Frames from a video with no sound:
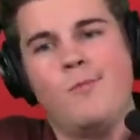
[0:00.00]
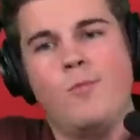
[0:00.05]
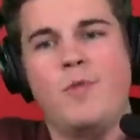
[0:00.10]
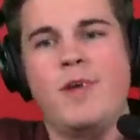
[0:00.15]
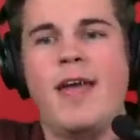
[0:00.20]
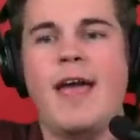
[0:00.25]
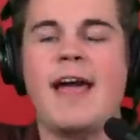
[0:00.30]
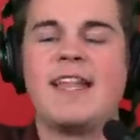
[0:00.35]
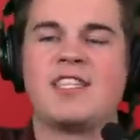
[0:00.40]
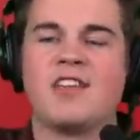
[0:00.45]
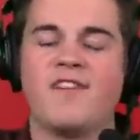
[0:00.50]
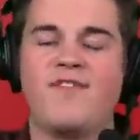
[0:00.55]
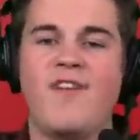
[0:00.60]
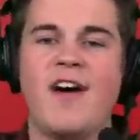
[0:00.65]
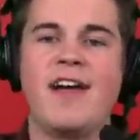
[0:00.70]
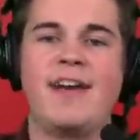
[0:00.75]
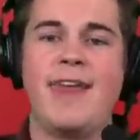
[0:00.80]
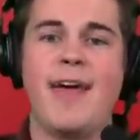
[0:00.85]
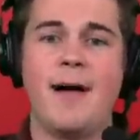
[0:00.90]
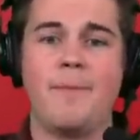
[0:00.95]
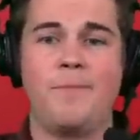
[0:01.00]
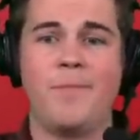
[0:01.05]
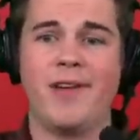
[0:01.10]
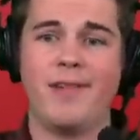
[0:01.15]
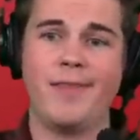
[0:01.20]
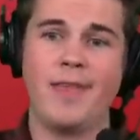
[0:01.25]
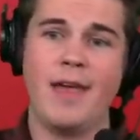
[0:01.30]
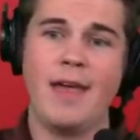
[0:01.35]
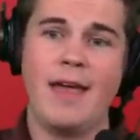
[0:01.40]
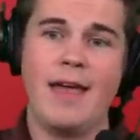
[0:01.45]
Yeah, to find out.
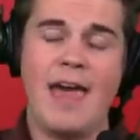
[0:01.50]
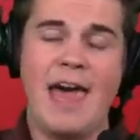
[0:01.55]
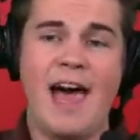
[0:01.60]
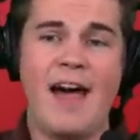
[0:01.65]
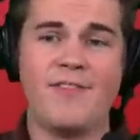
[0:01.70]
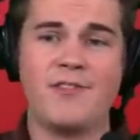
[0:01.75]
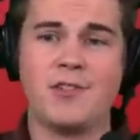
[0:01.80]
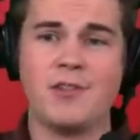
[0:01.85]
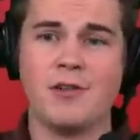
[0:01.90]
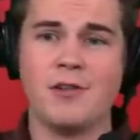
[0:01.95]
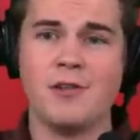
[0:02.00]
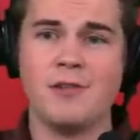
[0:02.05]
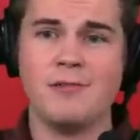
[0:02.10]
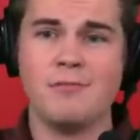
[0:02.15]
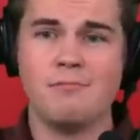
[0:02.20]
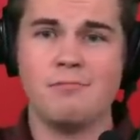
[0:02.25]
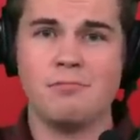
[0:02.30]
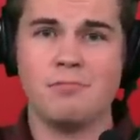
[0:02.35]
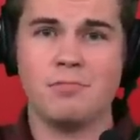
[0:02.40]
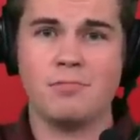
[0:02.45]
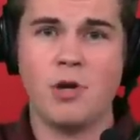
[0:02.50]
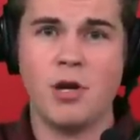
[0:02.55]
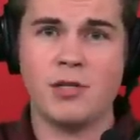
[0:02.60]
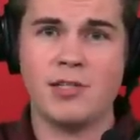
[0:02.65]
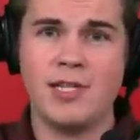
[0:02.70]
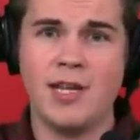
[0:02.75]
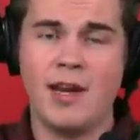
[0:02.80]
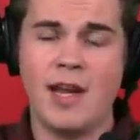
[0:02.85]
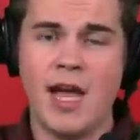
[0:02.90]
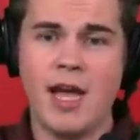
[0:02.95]
But after
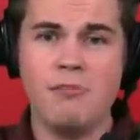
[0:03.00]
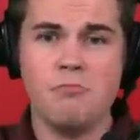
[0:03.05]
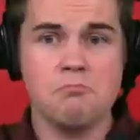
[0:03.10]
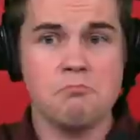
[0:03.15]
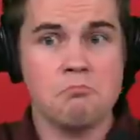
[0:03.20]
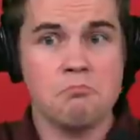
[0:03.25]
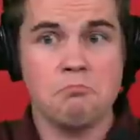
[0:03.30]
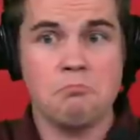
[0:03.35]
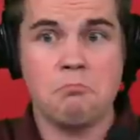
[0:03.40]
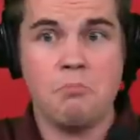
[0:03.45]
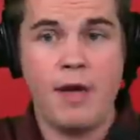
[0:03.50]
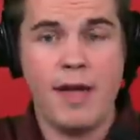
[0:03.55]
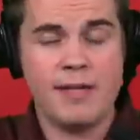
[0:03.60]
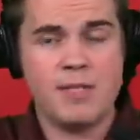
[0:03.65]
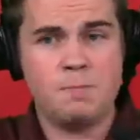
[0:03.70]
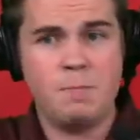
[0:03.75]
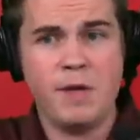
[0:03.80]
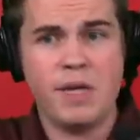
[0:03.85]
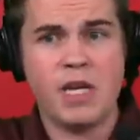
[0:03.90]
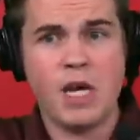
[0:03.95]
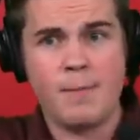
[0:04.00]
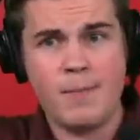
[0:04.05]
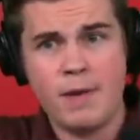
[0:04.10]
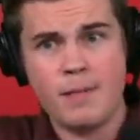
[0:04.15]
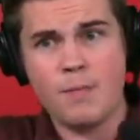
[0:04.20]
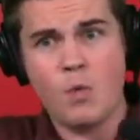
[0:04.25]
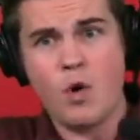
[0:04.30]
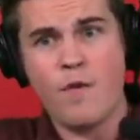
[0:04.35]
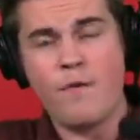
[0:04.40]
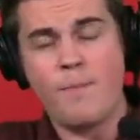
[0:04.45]
Thursday night, it's
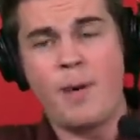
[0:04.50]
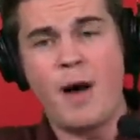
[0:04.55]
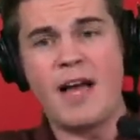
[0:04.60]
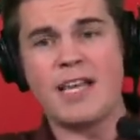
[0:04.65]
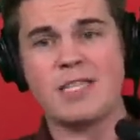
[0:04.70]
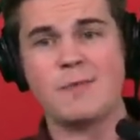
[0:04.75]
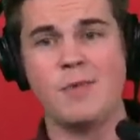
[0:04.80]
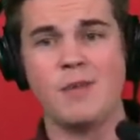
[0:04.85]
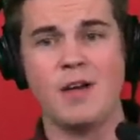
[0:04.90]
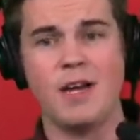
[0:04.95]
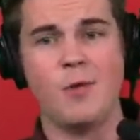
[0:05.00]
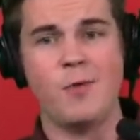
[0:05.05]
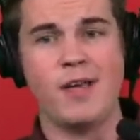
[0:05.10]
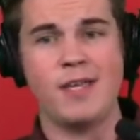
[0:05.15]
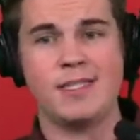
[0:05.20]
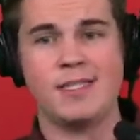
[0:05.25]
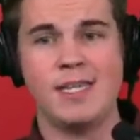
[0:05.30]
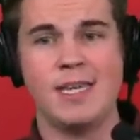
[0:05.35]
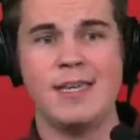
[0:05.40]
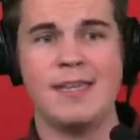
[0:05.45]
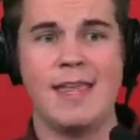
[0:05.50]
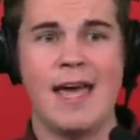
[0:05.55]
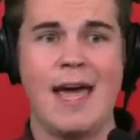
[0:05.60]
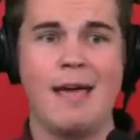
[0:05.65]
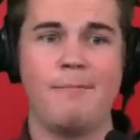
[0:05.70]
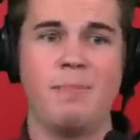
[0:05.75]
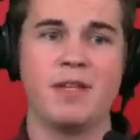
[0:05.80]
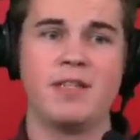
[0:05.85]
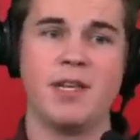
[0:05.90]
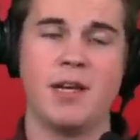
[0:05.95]
becoming more of a possibility. We see
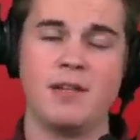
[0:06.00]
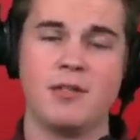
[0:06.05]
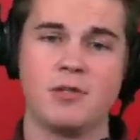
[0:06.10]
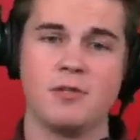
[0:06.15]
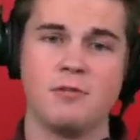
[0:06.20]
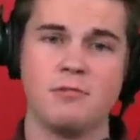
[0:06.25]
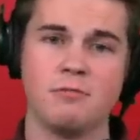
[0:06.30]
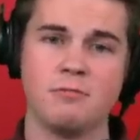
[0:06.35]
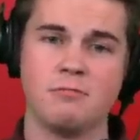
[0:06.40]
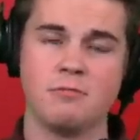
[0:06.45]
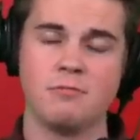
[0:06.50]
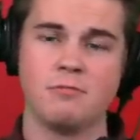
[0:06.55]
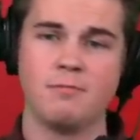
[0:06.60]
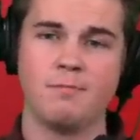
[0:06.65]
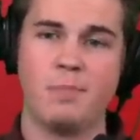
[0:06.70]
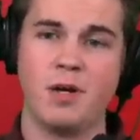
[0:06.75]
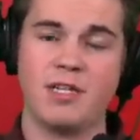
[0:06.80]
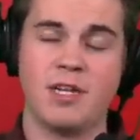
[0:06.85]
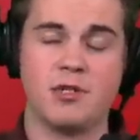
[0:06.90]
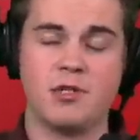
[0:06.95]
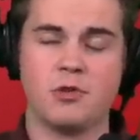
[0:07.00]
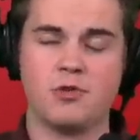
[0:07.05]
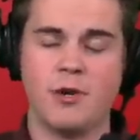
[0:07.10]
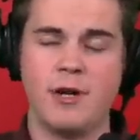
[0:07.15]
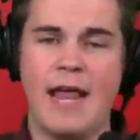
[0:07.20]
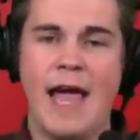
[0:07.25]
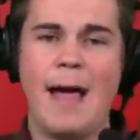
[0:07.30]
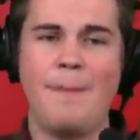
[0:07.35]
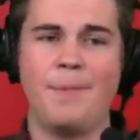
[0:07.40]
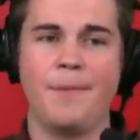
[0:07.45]
that potential
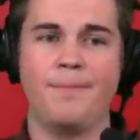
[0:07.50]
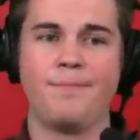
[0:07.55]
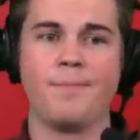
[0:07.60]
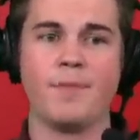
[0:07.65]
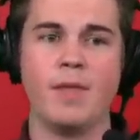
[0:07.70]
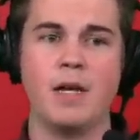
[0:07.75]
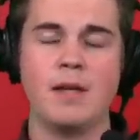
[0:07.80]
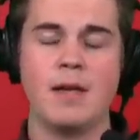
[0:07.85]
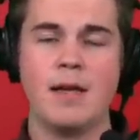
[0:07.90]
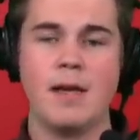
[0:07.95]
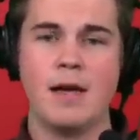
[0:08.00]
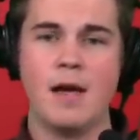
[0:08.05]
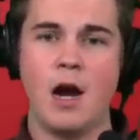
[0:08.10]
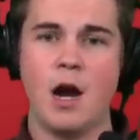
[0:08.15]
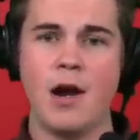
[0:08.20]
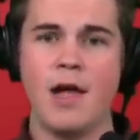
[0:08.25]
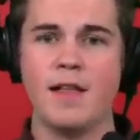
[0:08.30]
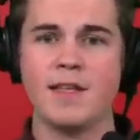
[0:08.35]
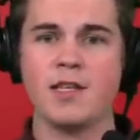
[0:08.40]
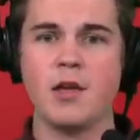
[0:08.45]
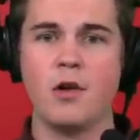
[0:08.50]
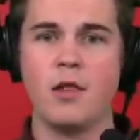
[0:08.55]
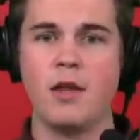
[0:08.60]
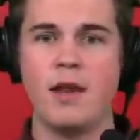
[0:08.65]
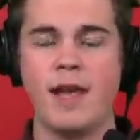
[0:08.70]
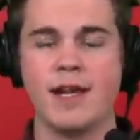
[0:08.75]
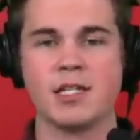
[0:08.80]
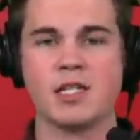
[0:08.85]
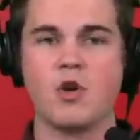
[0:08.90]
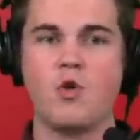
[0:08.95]
trade happen. All right, let's go to the
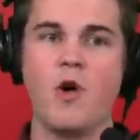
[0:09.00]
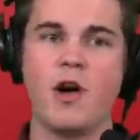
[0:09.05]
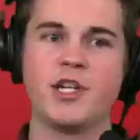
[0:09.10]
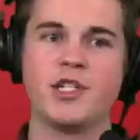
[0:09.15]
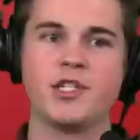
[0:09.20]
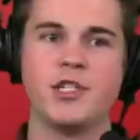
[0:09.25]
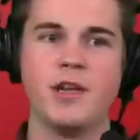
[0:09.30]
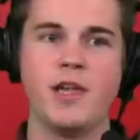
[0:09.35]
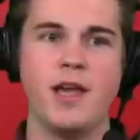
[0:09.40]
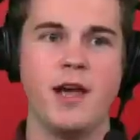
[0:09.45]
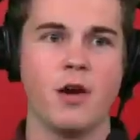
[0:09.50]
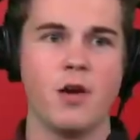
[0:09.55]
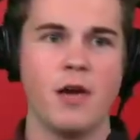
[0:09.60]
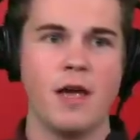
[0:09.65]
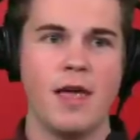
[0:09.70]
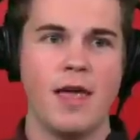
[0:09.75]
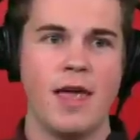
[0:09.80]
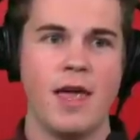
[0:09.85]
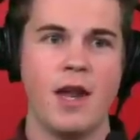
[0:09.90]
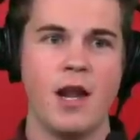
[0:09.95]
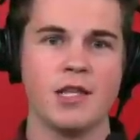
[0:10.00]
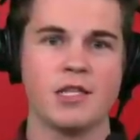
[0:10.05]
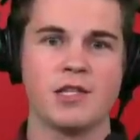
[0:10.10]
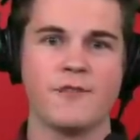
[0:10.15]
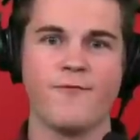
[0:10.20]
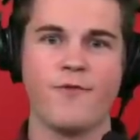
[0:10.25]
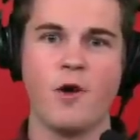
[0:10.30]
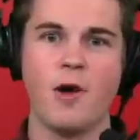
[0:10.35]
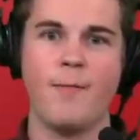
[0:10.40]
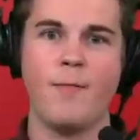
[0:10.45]
next question here, and it's
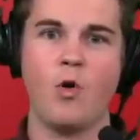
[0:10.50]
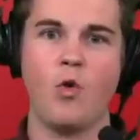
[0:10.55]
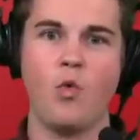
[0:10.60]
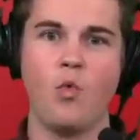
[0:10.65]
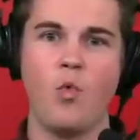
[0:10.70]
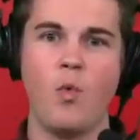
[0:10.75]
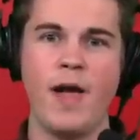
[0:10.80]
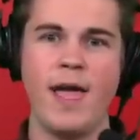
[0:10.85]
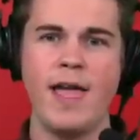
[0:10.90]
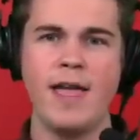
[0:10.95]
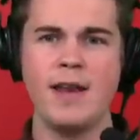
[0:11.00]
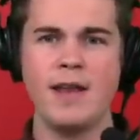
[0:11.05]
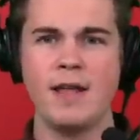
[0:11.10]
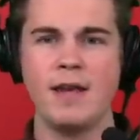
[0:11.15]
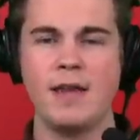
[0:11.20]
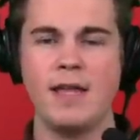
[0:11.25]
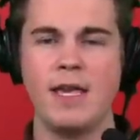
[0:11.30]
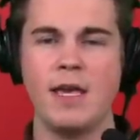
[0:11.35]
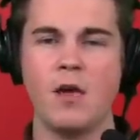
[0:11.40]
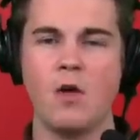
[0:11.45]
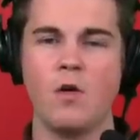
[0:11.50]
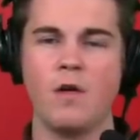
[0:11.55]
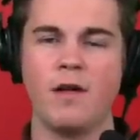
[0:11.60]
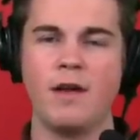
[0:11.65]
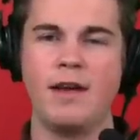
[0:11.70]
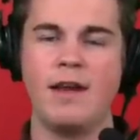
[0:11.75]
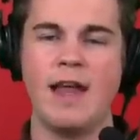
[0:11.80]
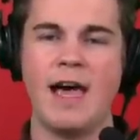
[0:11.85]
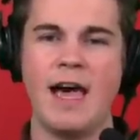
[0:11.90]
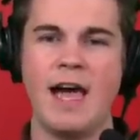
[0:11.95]
from Wayne Neal
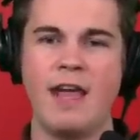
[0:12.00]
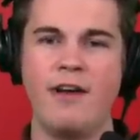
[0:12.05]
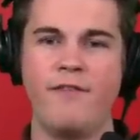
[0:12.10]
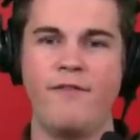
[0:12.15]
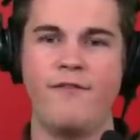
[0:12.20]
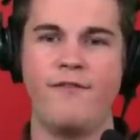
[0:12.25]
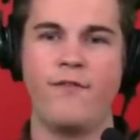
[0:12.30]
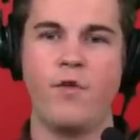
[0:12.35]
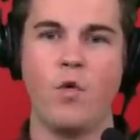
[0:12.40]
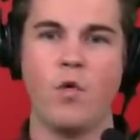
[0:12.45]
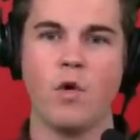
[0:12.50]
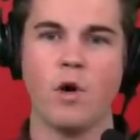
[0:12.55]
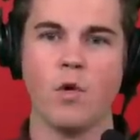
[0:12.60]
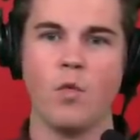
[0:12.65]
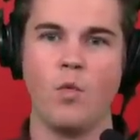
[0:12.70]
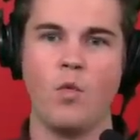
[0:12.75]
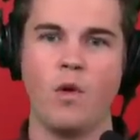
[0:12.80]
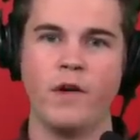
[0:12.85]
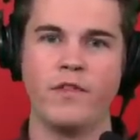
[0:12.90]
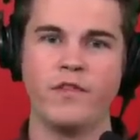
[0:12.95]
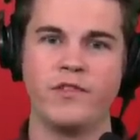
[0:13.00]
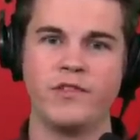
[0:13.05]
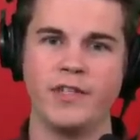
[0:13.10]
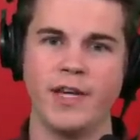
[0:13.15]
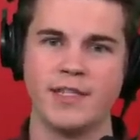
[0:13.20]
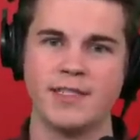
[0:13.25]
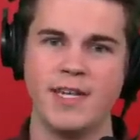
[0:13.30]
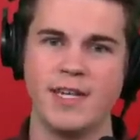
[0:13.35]
9416.